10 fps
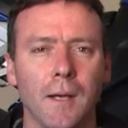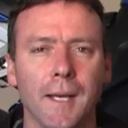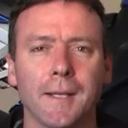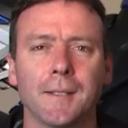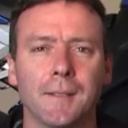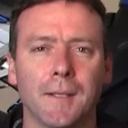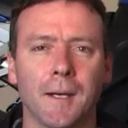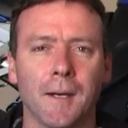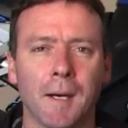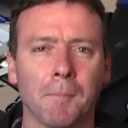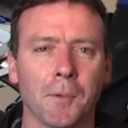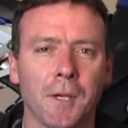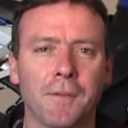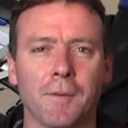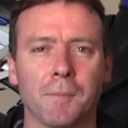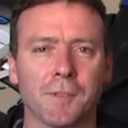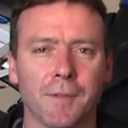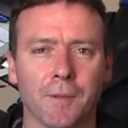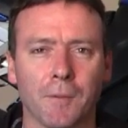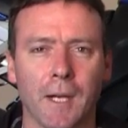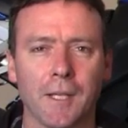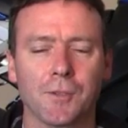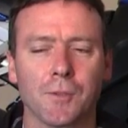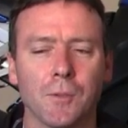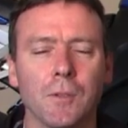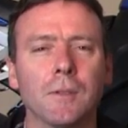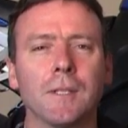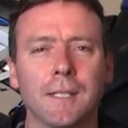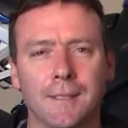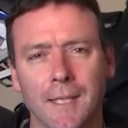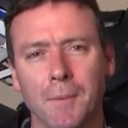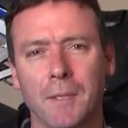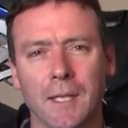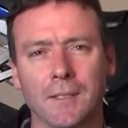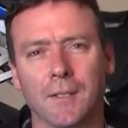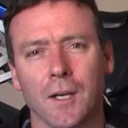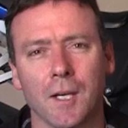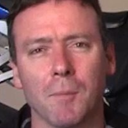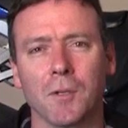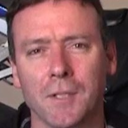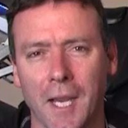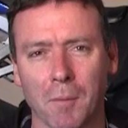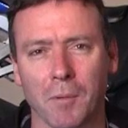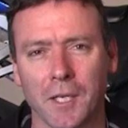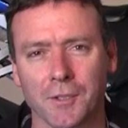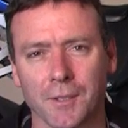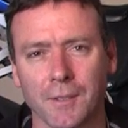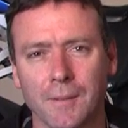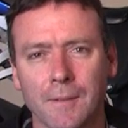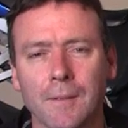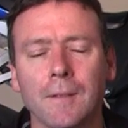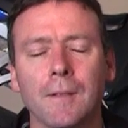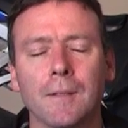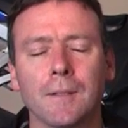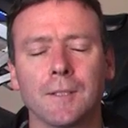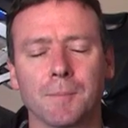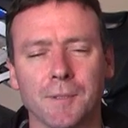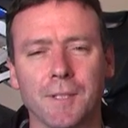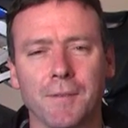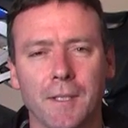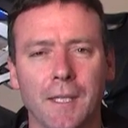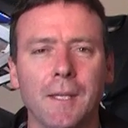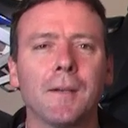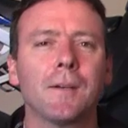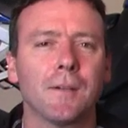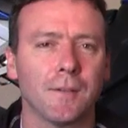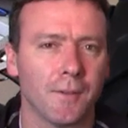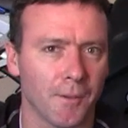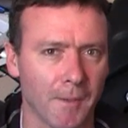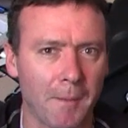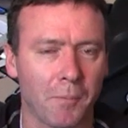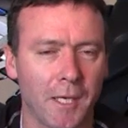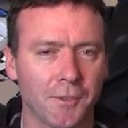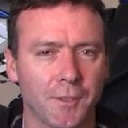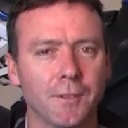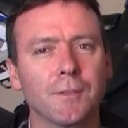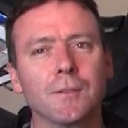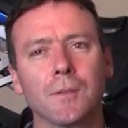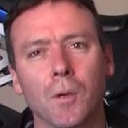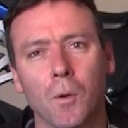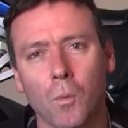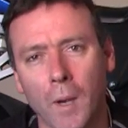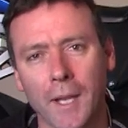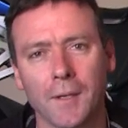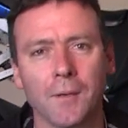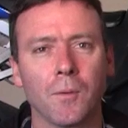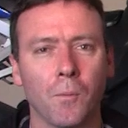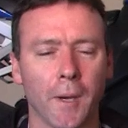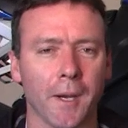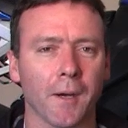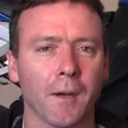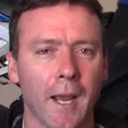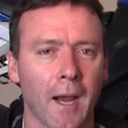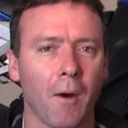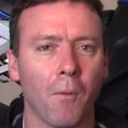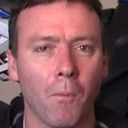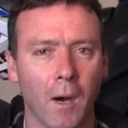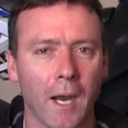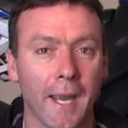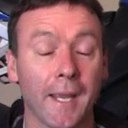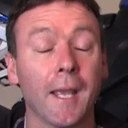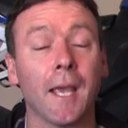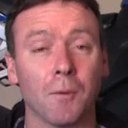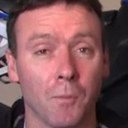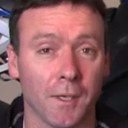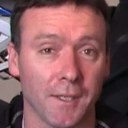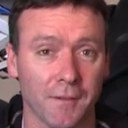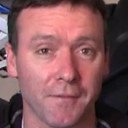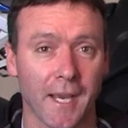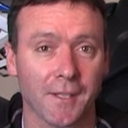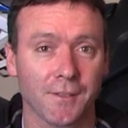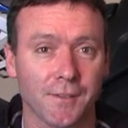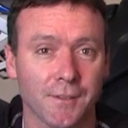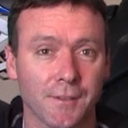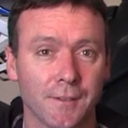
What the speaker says: Hi, I'm Bernie from Pacific Riding School, and today we'd like to talk about tire pressure. Specifically, the right pressures, when, where, how, why, and what it affects.